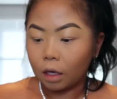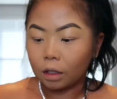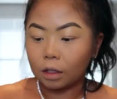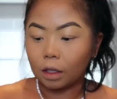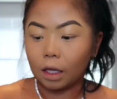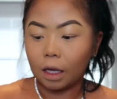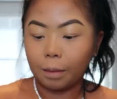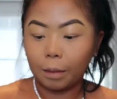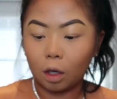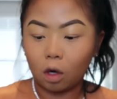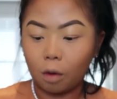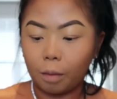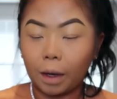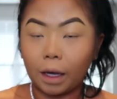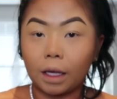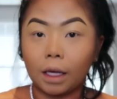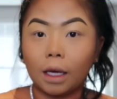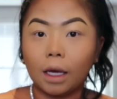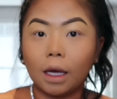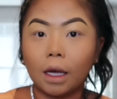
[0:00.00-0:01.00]
So then I'm going to go
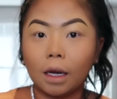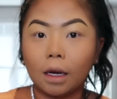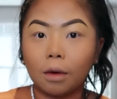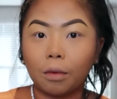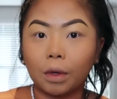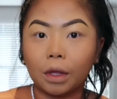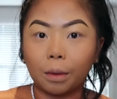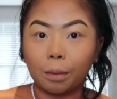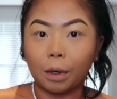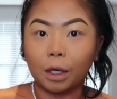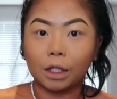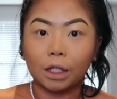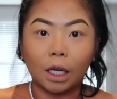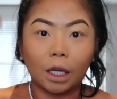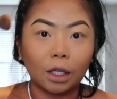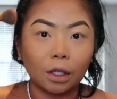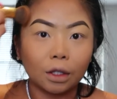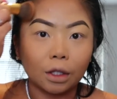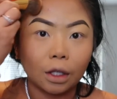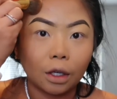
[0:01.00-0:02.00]
back in with the brush that
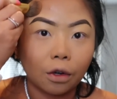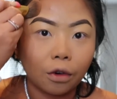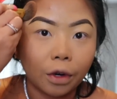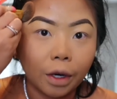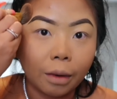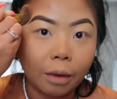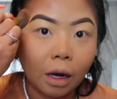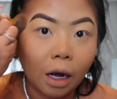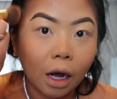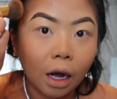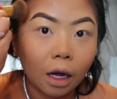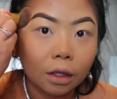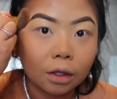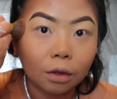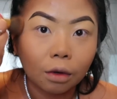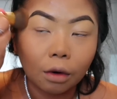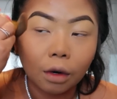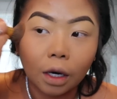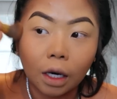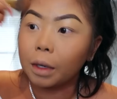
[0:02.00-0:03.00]
I used to cream contour.